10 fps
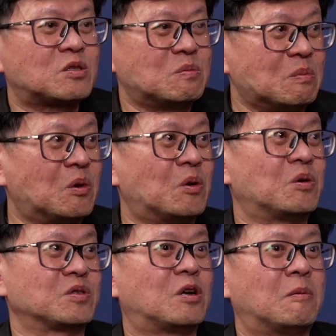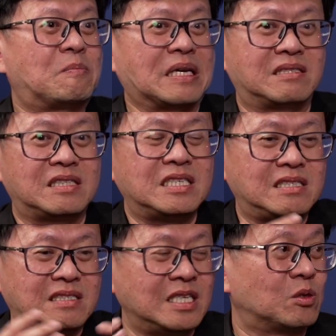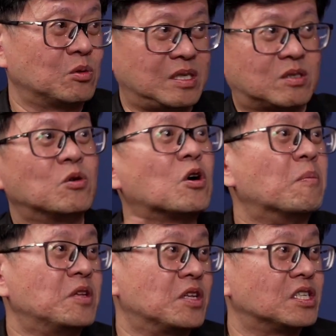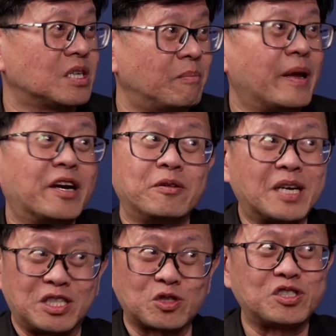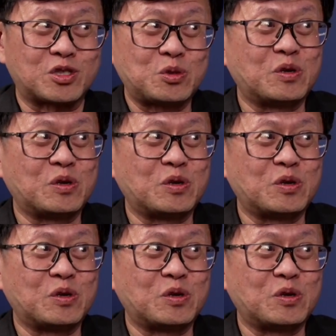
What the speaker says: more complexities into this whole communication. And bear in mind, it's not just two of